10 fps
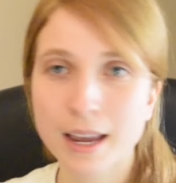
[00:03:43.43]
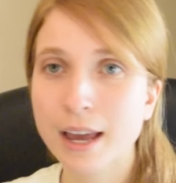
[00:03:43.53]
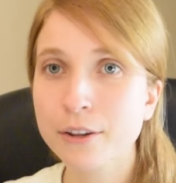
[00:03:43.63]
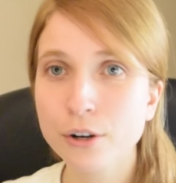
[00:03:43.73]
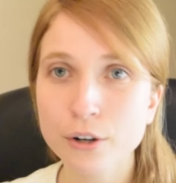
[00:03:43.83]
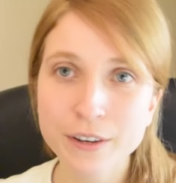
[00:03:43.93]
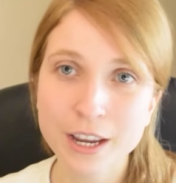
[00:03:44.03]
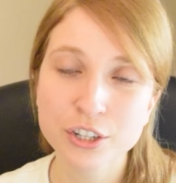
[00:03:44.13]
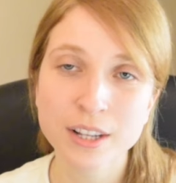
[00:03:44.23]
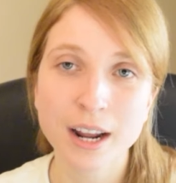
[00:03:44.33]
And the
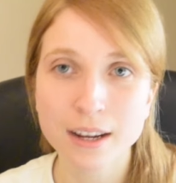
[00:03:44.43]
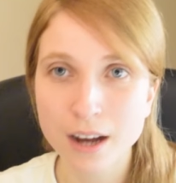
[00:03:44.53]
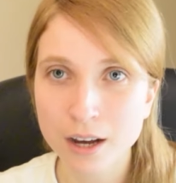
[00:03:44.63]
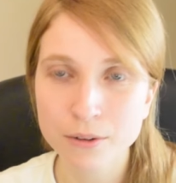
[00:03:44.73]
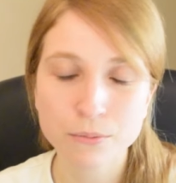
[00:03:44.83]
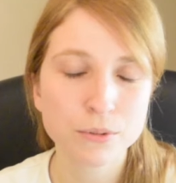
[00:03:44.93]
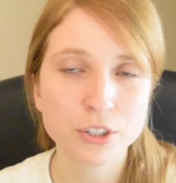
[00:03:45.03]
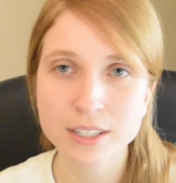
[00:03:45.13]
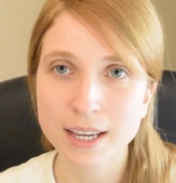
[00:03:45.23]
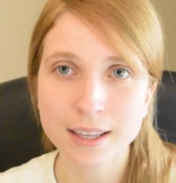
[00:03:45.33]
notification that I got was
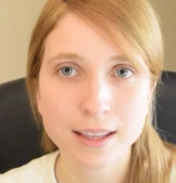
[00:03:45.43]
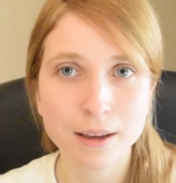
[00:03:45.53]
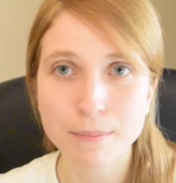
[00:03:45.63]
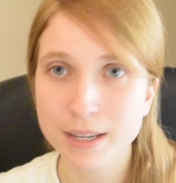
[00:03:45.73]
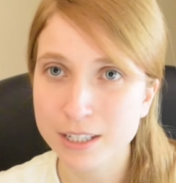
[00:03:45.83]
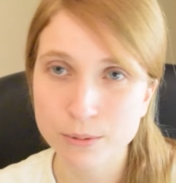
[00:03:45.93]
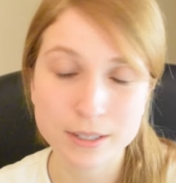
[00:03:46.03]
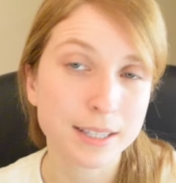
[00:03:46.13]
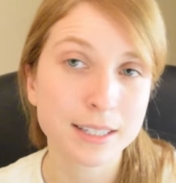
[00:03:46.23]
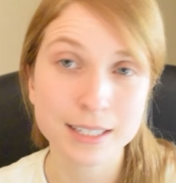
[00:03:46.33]
just saying that message was
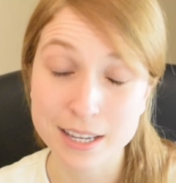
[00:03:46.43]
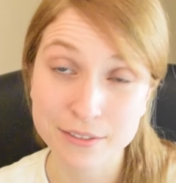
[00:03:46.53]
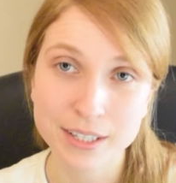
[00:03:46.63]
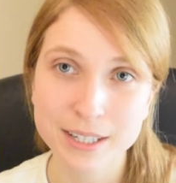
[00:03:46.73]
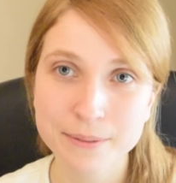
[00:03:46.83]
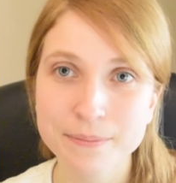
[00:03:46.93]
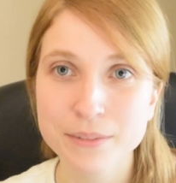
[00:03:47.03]
sent successfully.